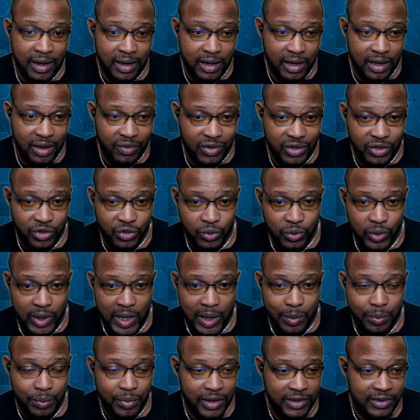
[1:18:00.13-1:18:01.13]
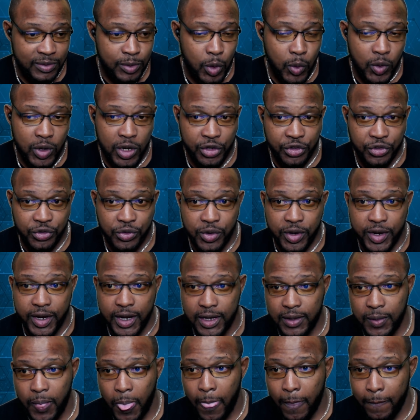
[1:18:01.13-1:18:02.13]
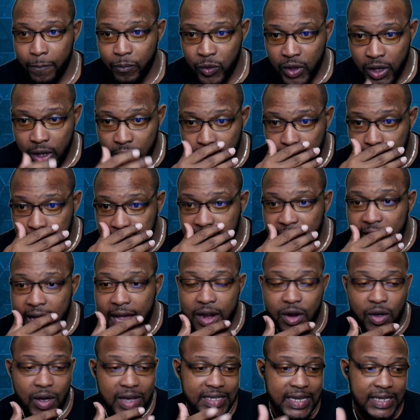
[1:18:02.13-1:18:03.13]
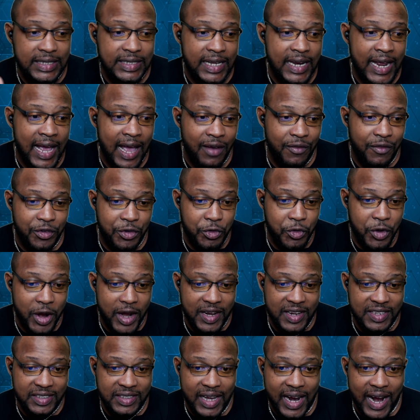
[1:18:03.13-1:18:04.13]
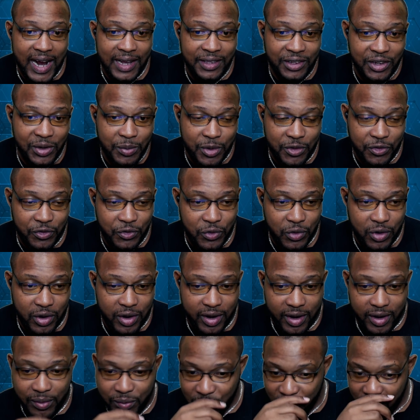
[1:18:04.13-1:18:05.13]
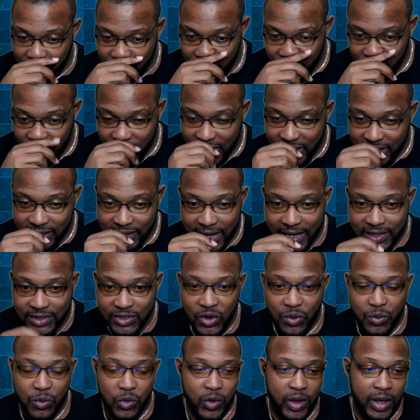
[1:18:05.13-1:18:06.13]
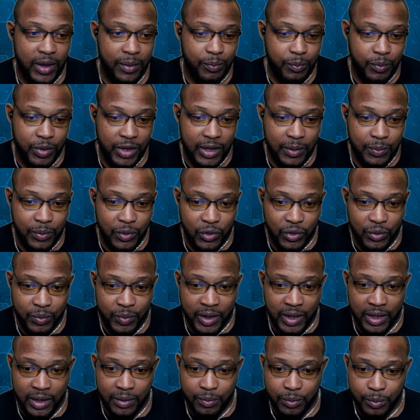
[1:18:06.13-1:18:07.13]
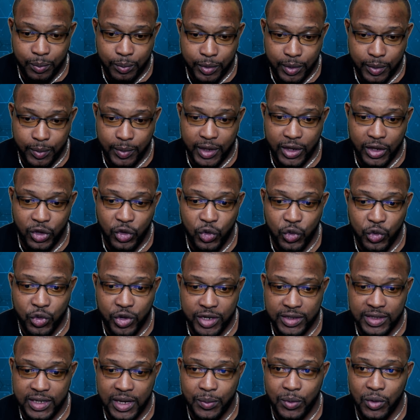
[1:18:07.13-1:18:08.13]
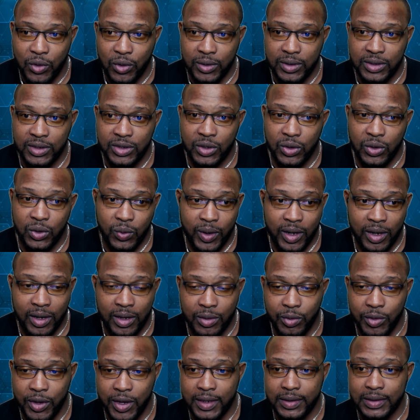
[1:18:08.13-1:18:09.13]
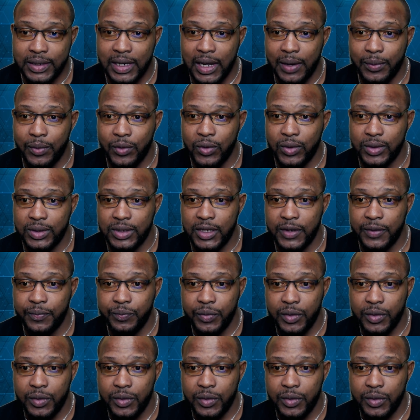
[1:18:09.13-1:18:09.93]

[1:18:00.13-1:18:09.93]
day for true Empress, but we're not sure yet. So you know, as I said, I haven't read this article before, but I figure say something where people would be curious about, so we'll talk about it.